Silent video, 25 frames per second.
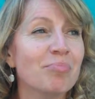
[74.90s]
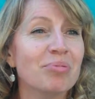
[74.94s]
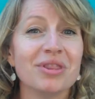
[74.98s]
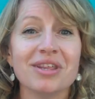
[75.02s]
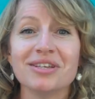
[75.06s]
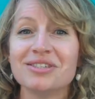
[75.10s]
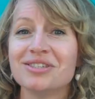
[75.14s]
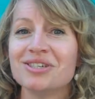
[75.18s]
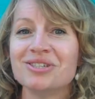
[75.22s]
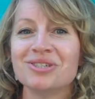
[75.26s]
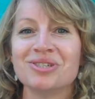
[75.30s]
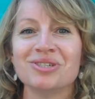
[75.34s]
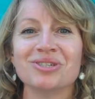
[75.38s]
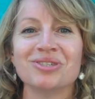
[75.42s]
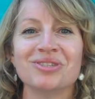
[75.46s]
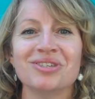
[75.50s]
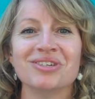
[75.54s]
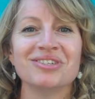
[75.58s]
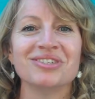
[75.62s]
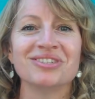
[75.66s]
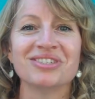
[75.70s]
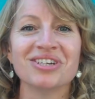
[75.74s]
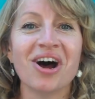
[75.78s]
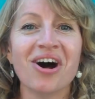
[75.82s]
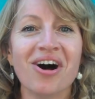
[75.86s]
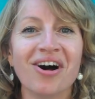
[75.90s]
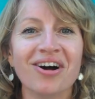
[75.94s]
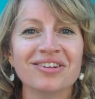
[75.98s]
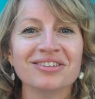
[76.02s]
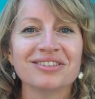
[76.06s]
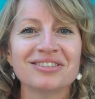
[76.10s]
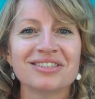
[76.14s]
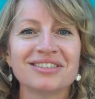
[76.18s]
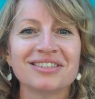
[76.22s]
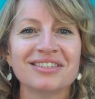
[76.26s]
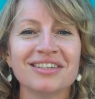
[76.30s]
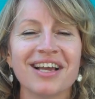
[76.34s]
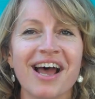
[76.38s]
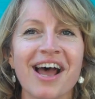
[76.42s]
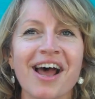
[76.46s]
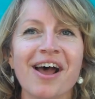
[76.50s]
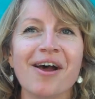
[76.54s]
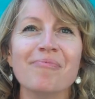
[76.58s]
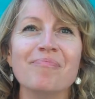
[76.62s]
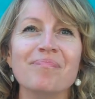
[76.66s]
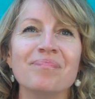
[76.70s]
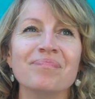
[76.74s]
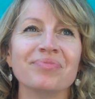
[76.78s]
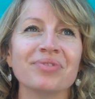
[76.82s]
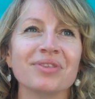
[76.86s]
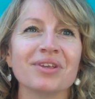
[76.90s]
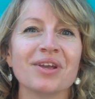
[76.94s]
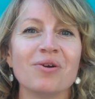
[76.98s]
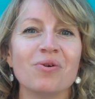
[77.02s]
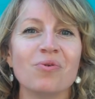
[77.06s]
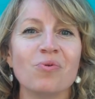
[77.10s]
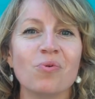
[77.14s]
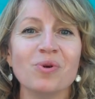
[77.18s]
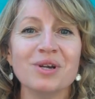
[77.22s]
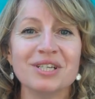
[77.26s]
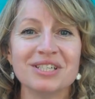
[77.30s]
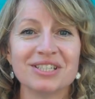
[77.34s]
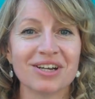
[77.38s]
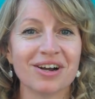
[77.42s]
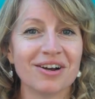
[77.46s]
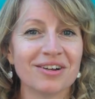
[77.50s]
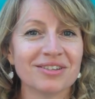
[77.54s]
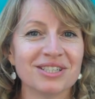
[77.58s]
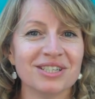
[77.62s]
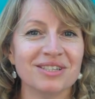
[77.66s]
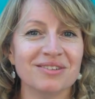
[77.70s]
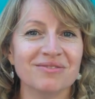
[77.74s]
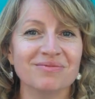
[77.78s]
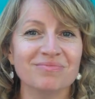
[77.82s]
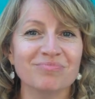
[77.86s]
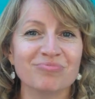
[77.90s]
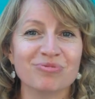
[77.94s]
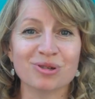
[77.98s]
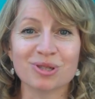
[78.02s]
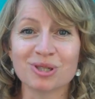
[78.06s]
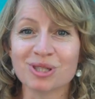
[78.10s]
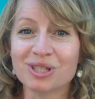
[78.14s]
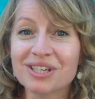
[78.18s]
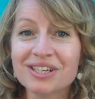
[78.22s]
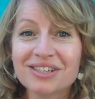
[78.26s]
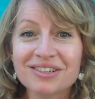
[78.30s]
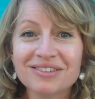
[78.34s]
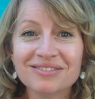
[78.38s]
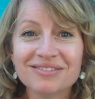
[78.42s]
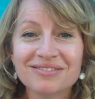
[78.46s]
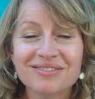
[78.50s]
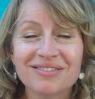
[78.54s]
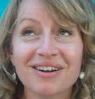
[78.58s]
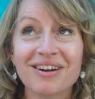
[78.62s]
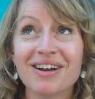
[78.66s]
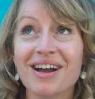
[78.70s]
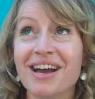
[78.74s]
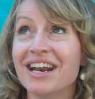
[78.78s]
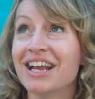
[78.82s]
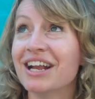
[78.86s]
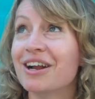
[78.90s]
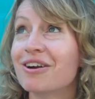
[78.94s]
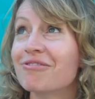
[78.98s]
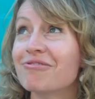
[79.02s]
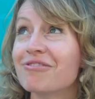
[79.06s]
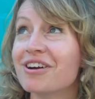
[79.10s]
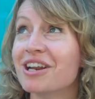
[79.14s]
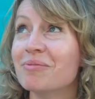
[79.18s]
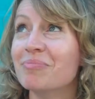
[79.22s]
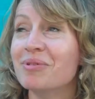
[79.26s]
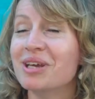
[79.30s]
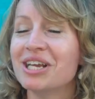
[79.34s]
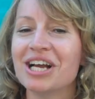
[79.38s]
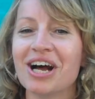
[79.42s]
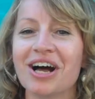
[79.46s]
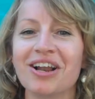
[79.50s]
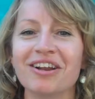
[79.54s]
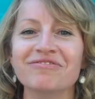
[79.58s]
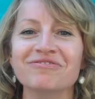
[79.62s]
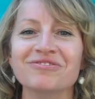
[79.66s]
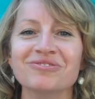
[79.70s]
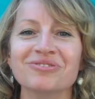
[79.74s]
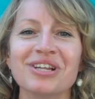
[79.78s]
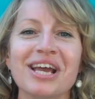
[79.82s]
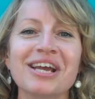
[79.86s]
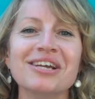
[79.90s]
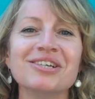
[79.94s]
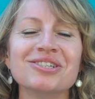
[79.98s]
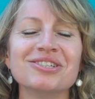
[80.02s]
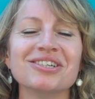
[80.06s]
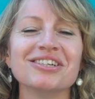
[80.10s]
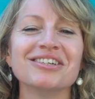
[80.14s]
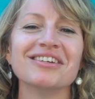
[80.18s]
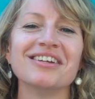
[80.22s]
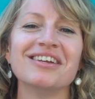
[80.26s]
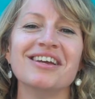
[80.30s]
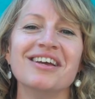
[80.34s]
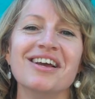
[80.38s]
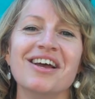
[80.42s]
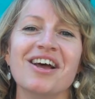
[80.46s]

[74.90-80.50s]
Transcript: But this is just the start. Um, we start in Brazil, an incredibly colourful nation.